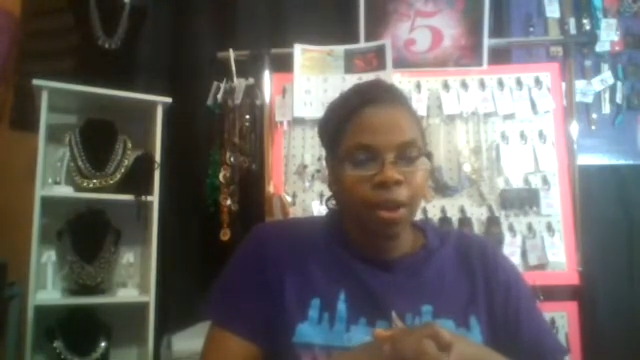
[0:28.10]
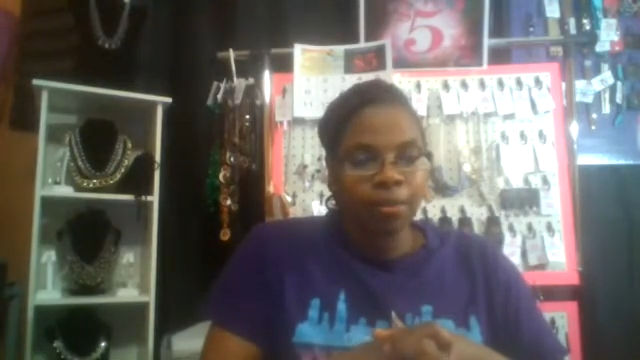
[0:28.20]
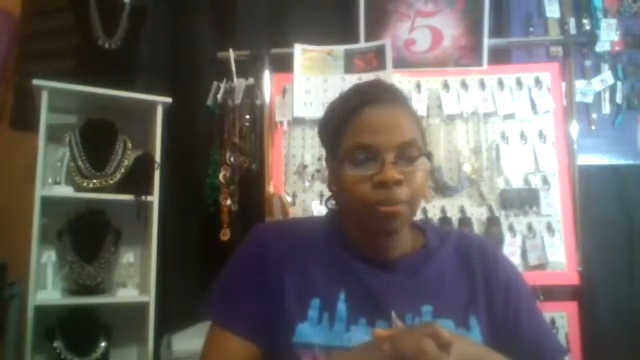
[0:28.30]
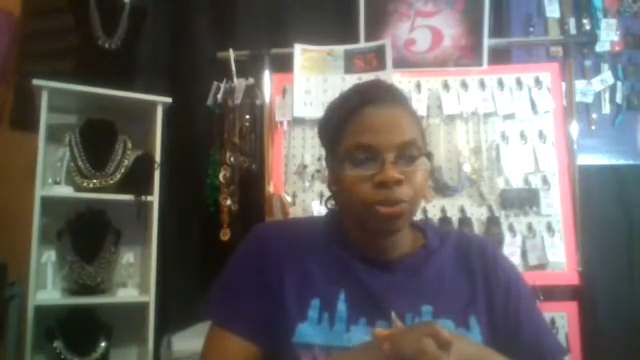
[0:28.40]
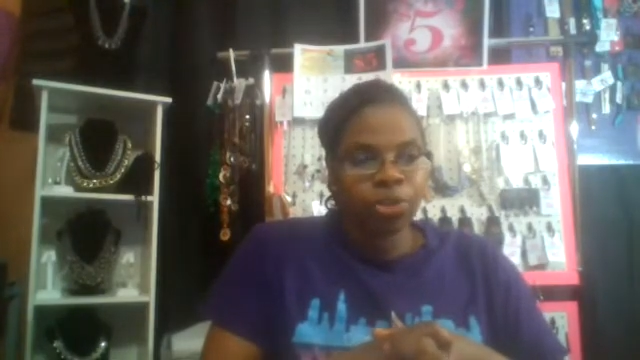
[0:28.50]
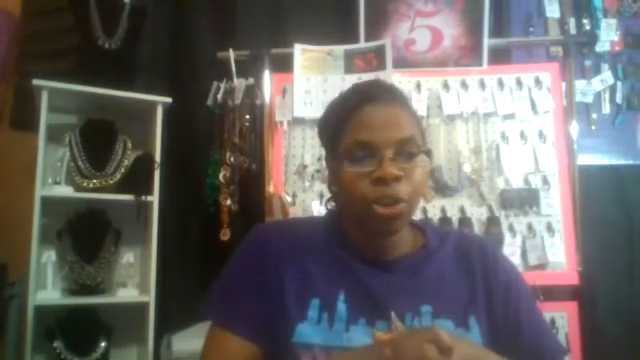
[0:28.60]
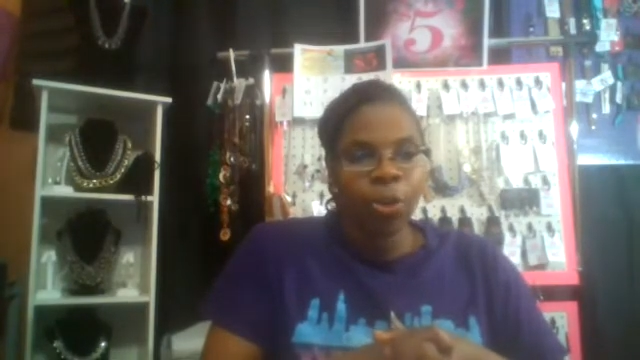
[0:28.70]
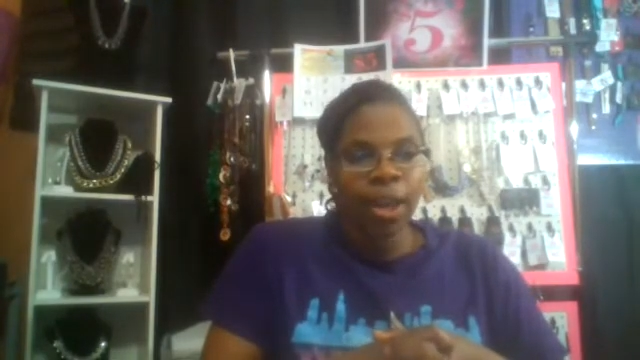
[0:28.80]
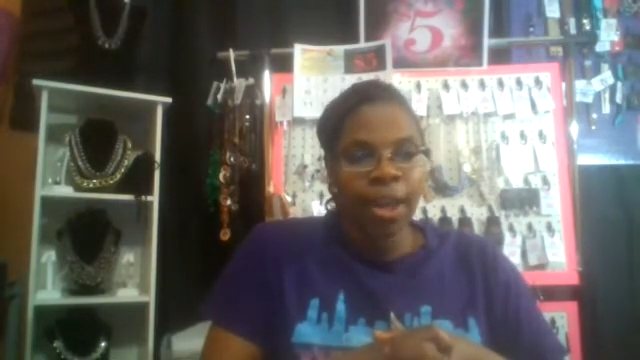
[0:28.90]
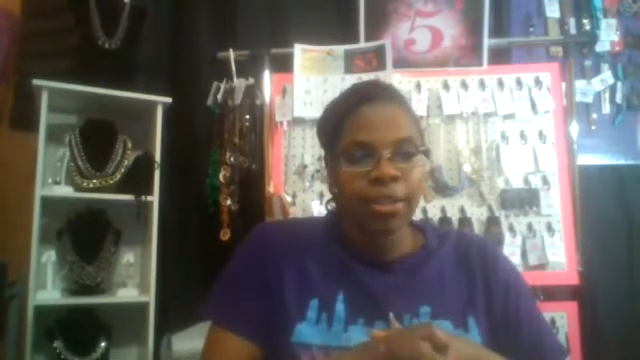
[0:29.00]

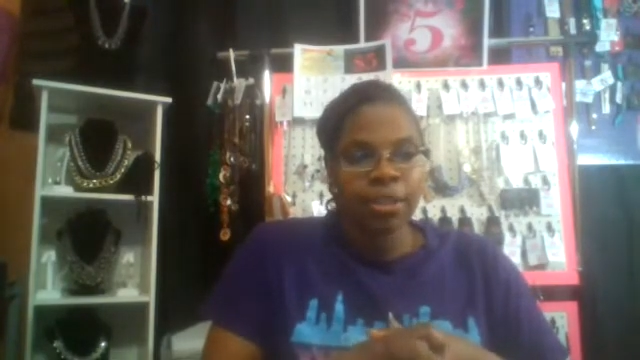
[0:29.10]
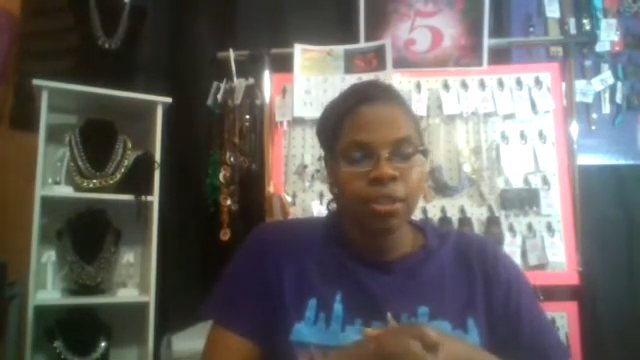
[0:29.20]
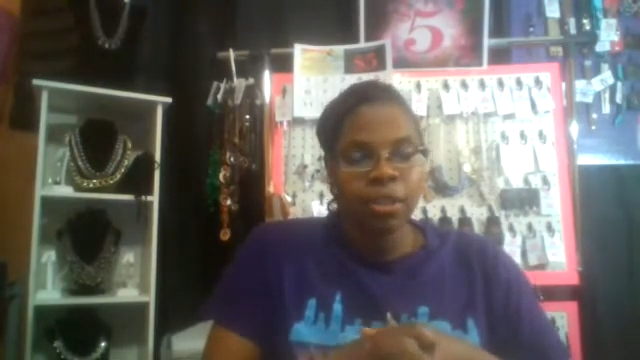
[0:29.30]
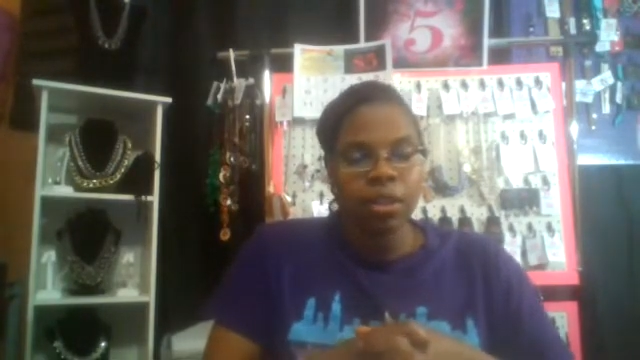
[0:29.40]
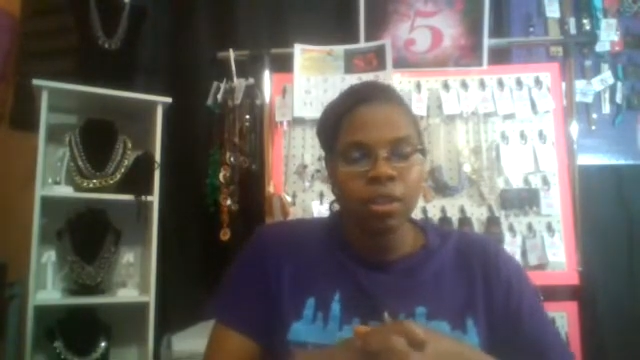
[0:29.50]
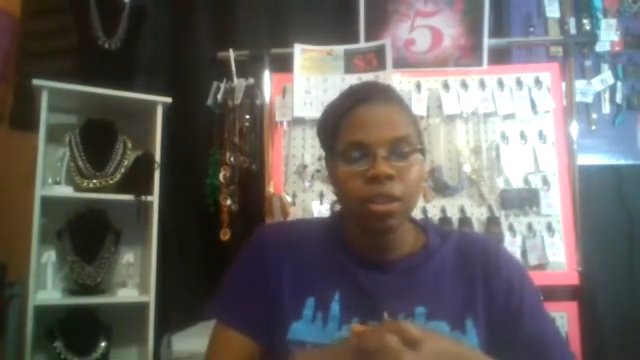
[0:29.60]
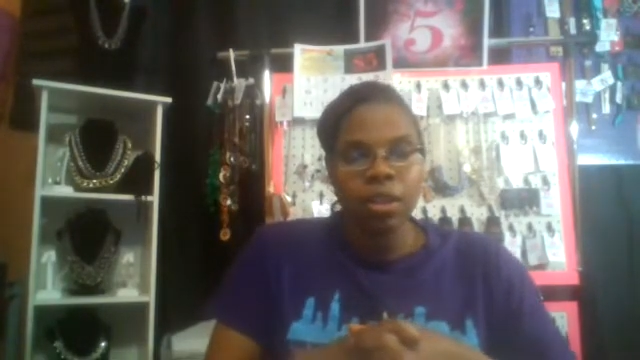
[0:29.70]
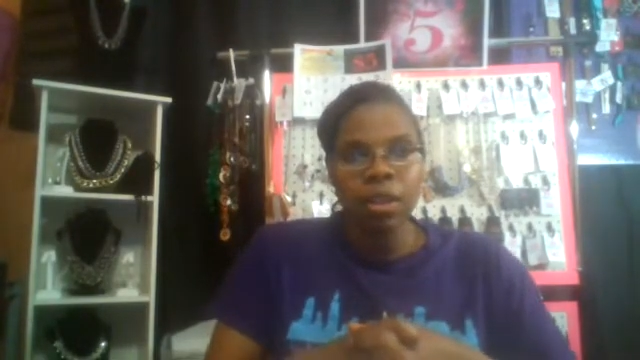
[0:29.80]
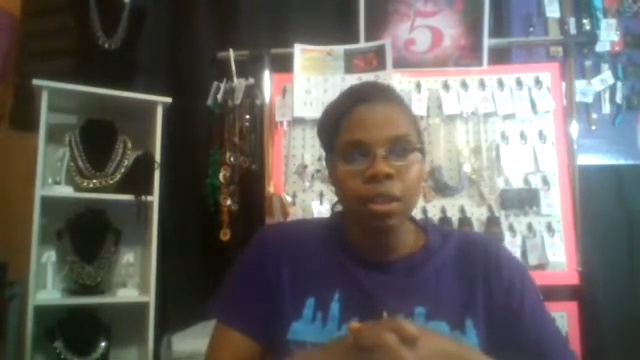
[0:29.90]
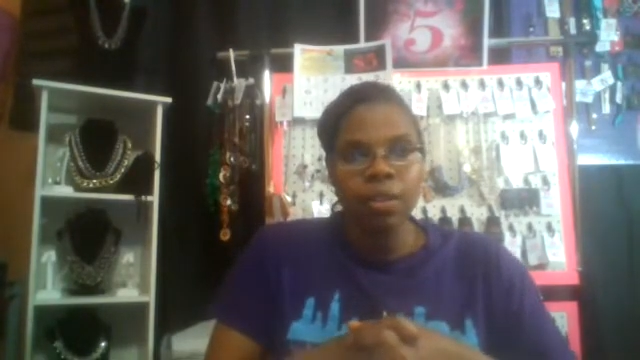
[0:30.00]
showcase
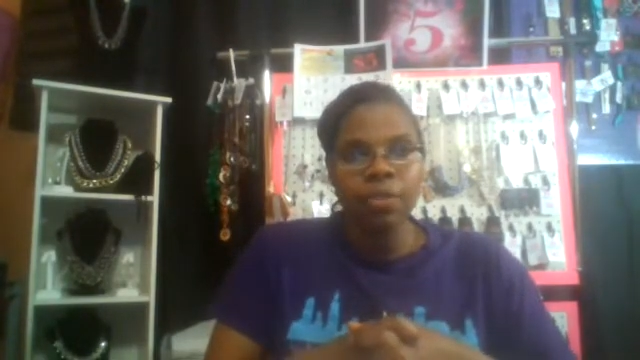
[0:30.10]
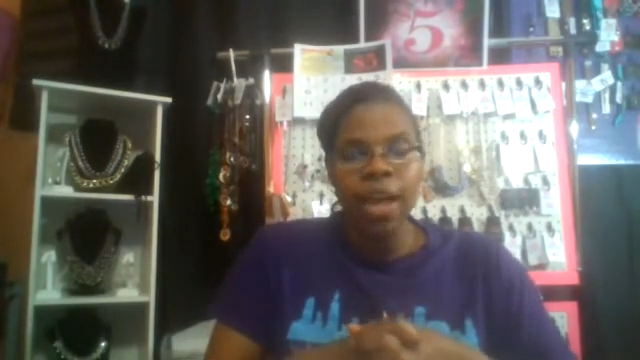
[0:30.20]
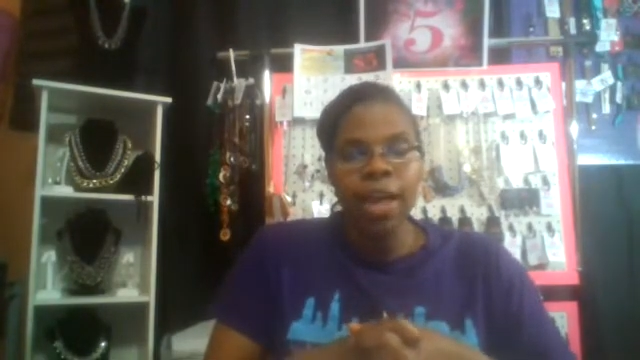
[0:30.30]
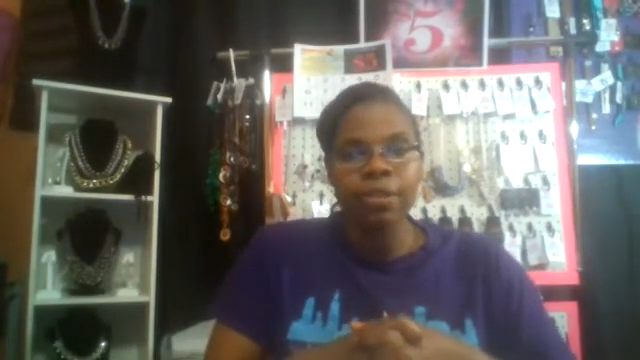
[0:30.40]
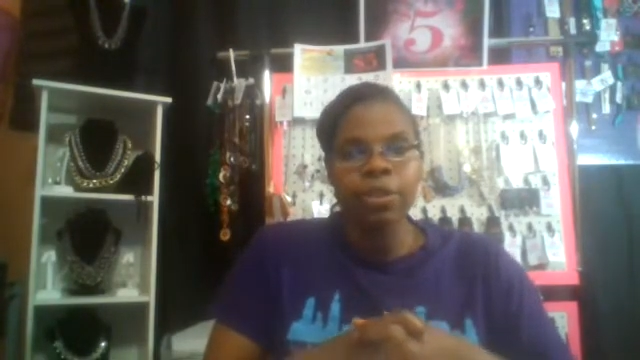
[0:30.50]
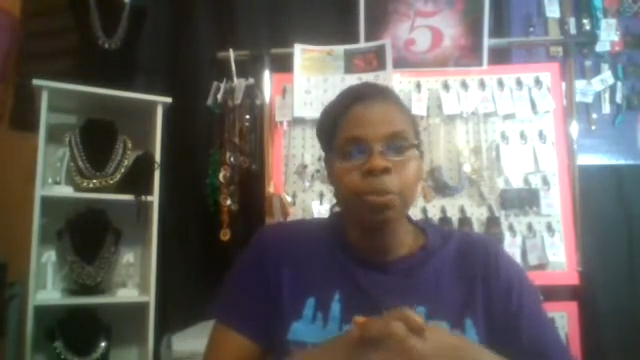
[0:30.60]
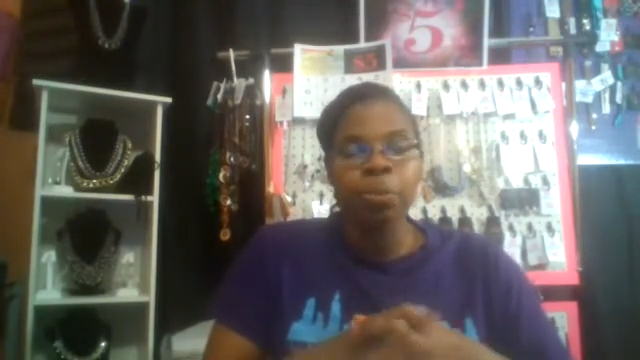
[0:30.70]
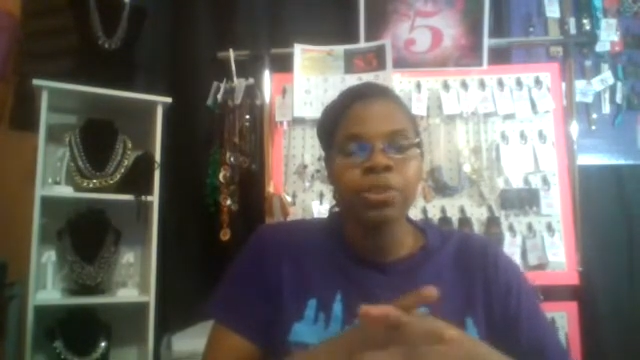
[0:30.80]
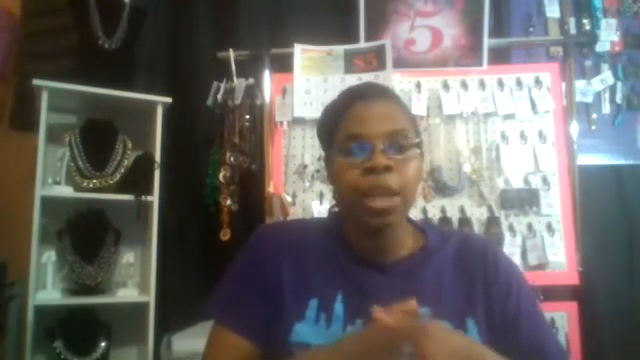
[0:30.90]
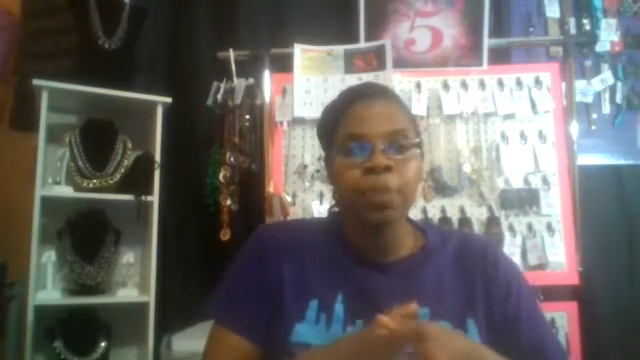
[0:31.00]
that the
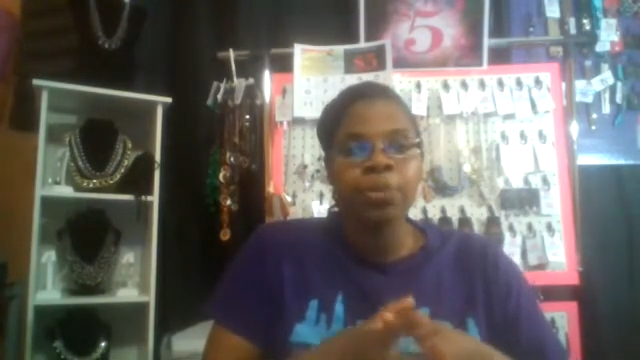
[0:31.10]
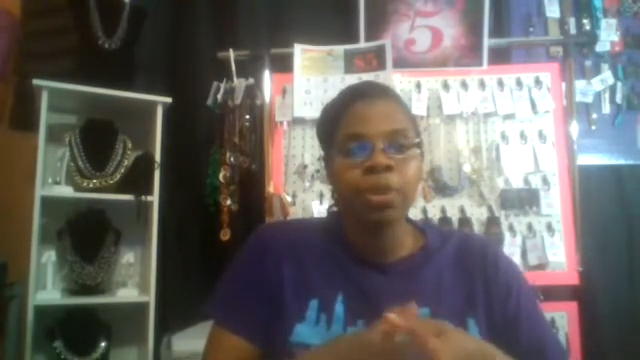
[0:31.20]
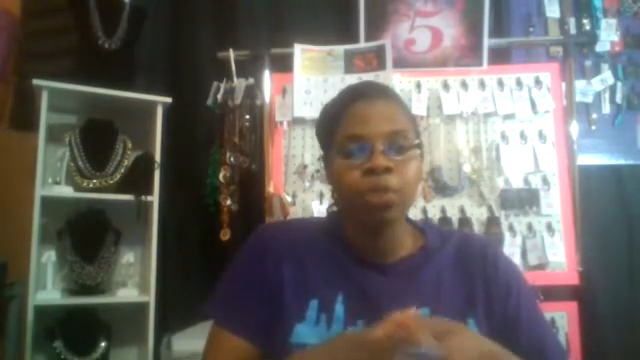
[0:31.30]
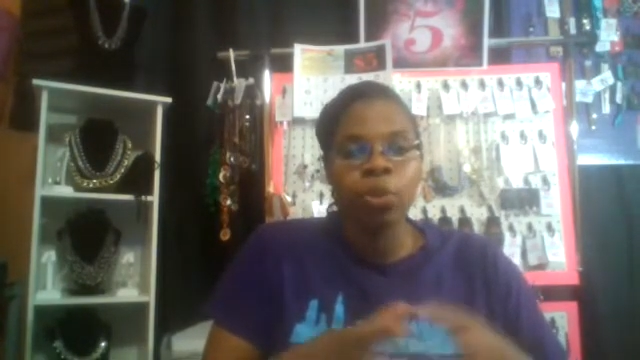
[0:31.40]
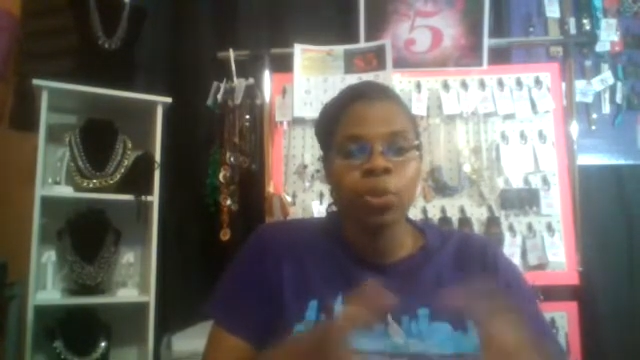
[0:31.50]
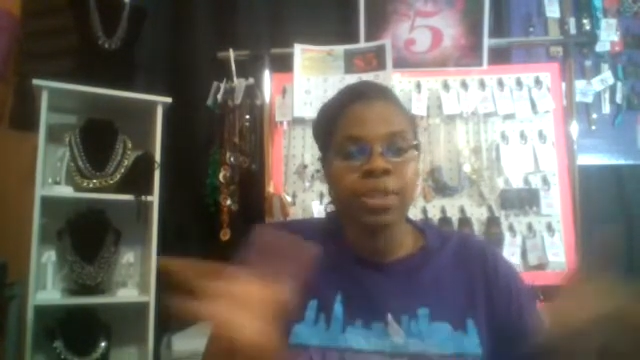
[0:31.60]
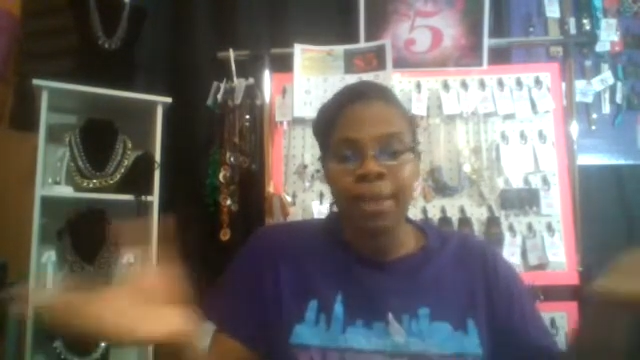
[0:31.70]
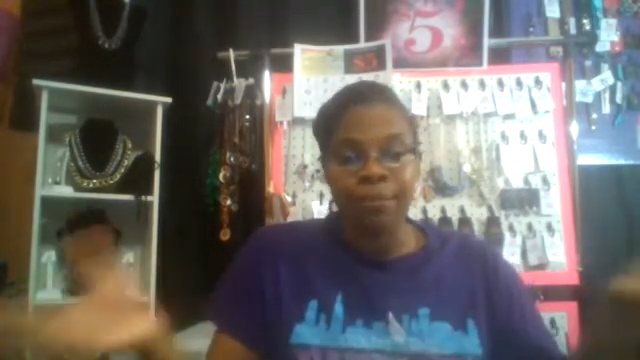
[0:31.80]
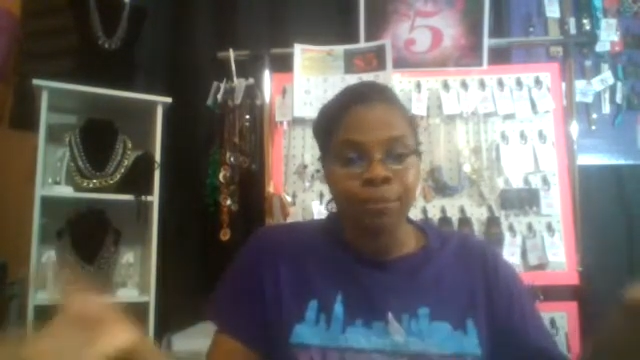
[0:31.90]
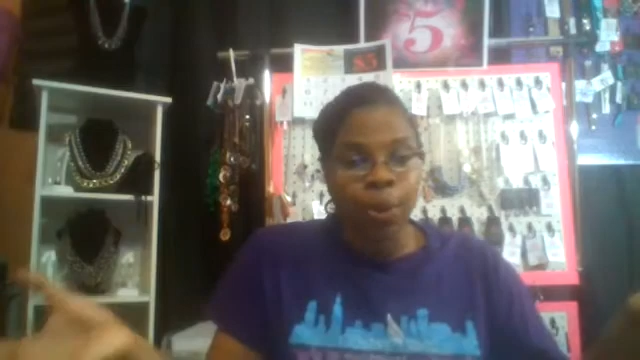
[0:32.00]
perception of you is
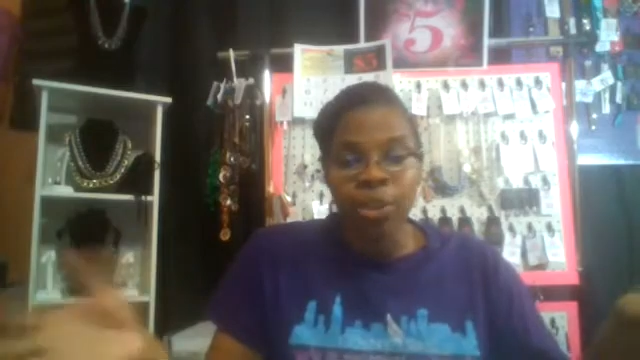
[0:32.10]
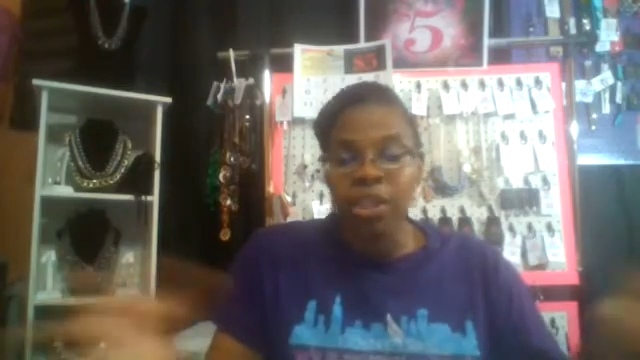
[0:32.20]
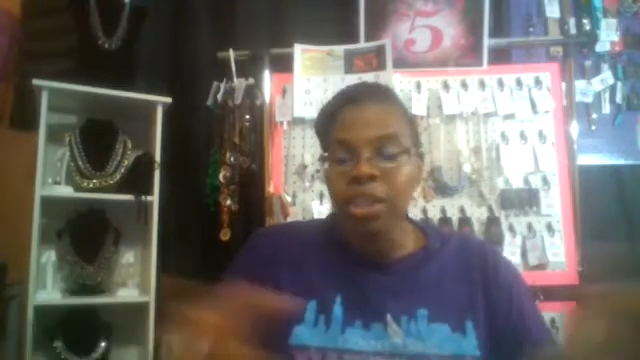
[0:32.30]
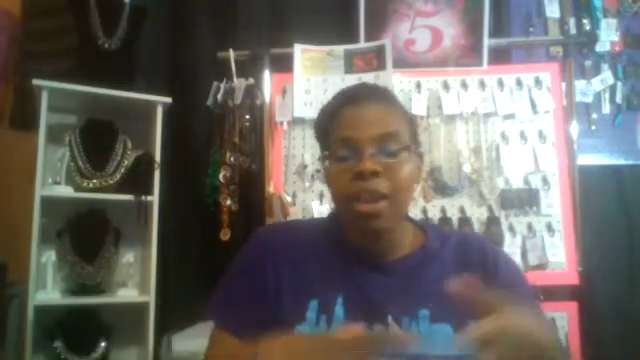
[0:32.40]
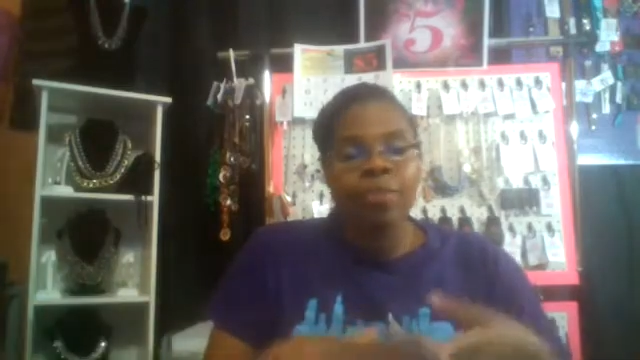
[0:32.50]
not phony,